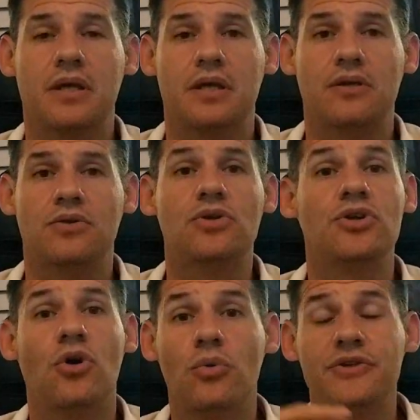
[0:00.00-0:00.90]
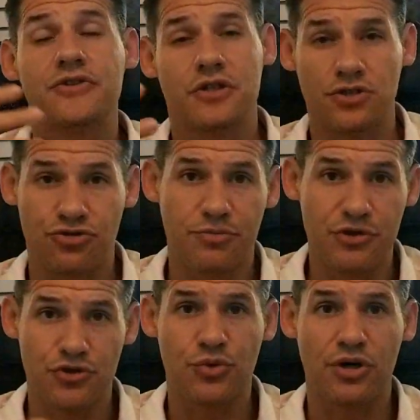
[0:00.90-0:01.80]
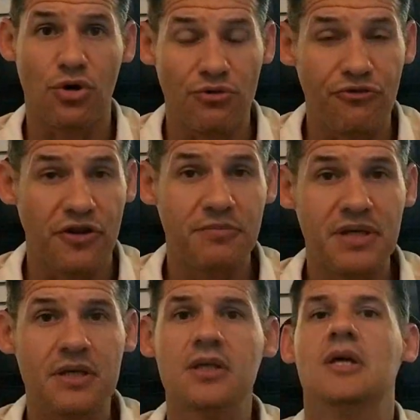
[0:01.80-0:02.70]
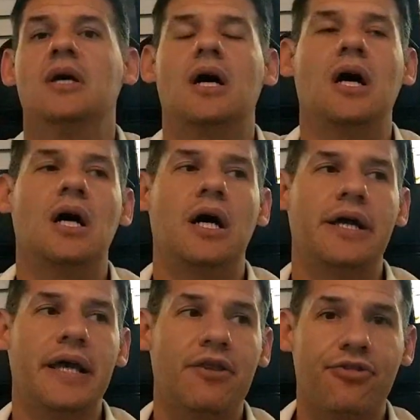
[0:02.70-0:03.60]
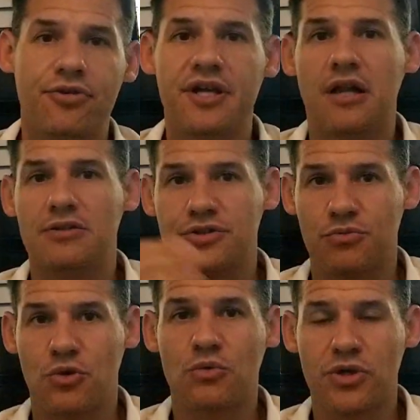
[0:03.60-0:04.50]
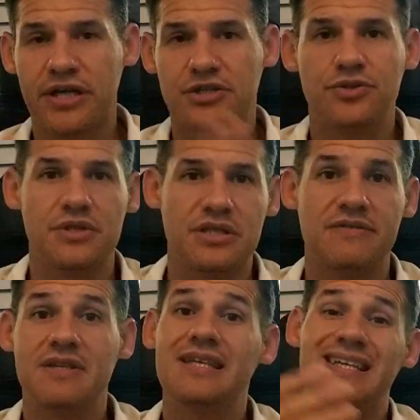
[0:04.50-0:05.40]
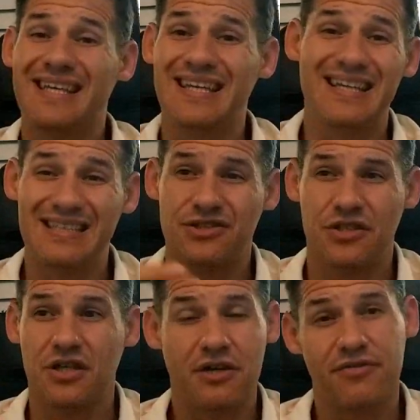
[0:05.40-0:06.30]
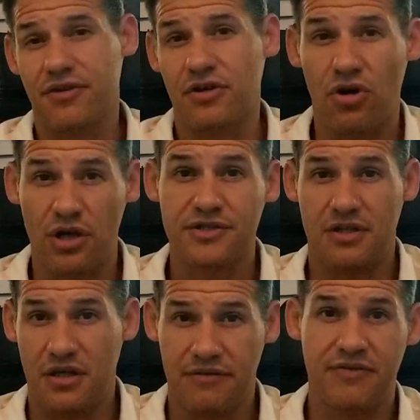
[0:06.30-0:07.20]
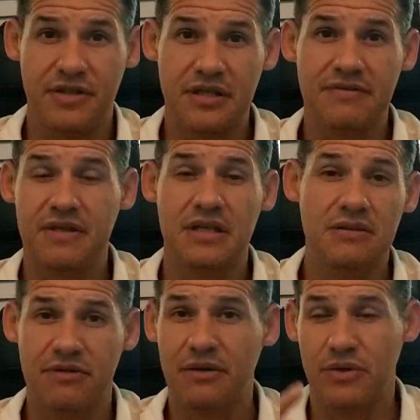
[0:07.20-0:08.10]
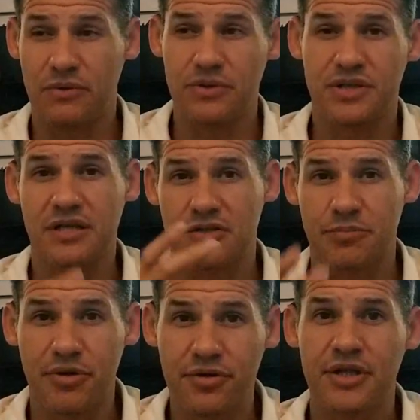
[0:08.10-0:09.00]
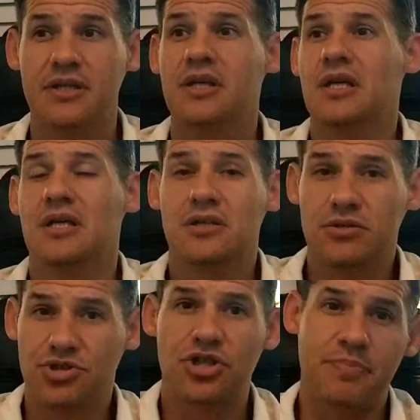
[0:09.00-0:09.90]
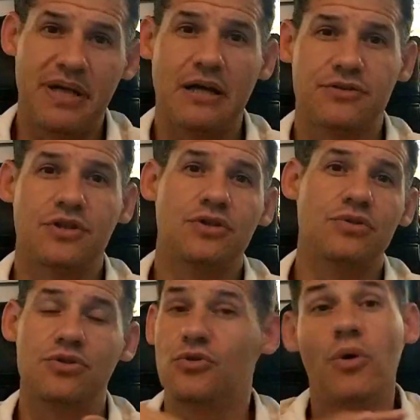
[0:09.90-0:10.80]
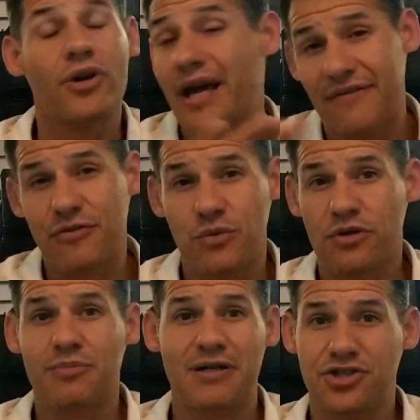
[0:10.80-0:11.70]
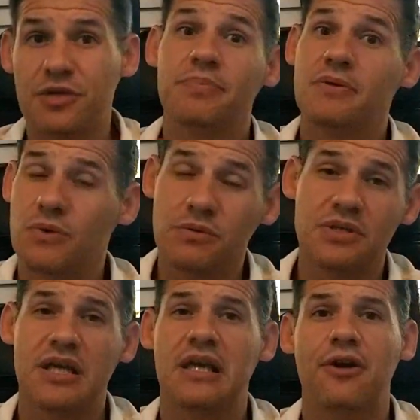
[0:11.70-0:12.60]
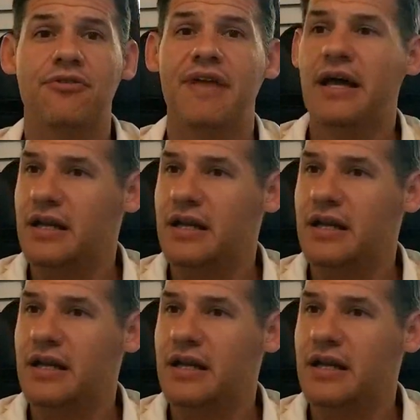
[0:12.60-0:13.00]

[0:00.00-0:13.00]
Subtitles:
You can always contribute to our GoFundMe. Again, $30 or more will get you the DVD, and again, that's to cover the cost of the DVD, right? What it would take to burn it, ship it out to you. You don't have to worry about shipping. We would take care of that.